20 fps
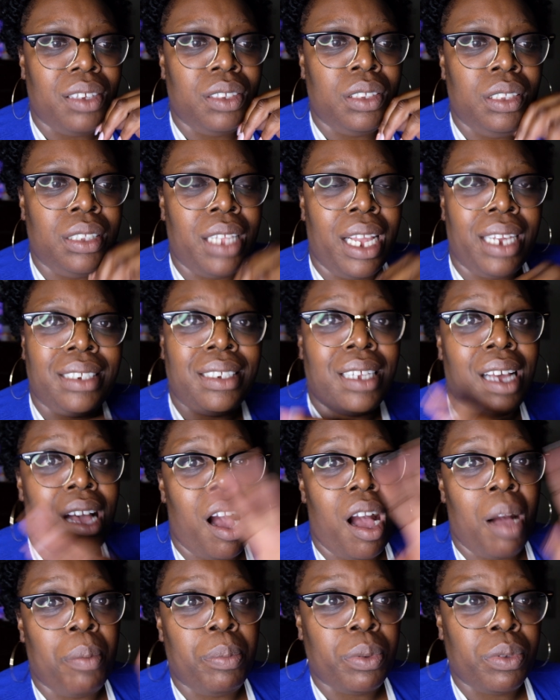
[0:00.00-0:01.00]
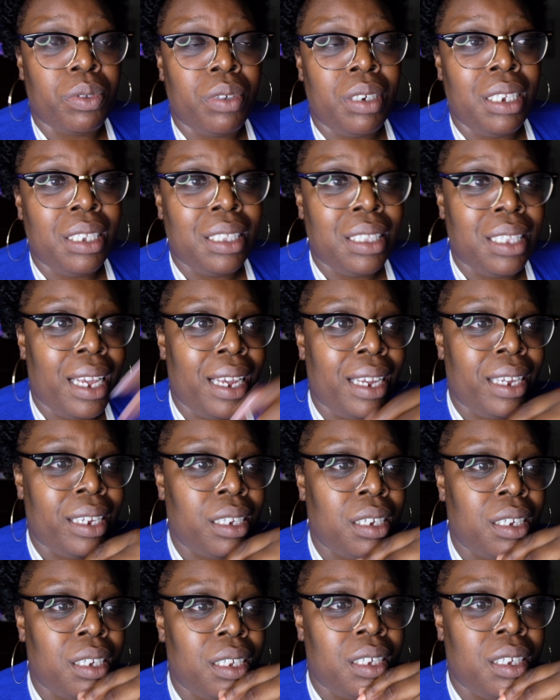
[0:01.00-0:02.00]
like to operate
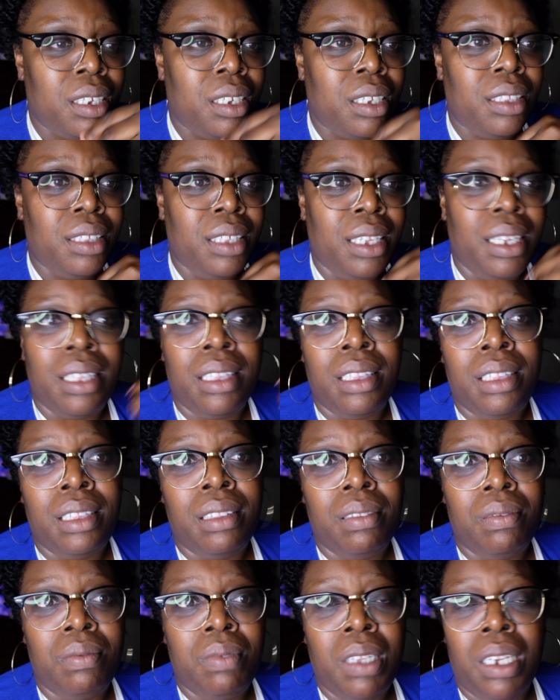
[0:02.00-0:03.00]
like the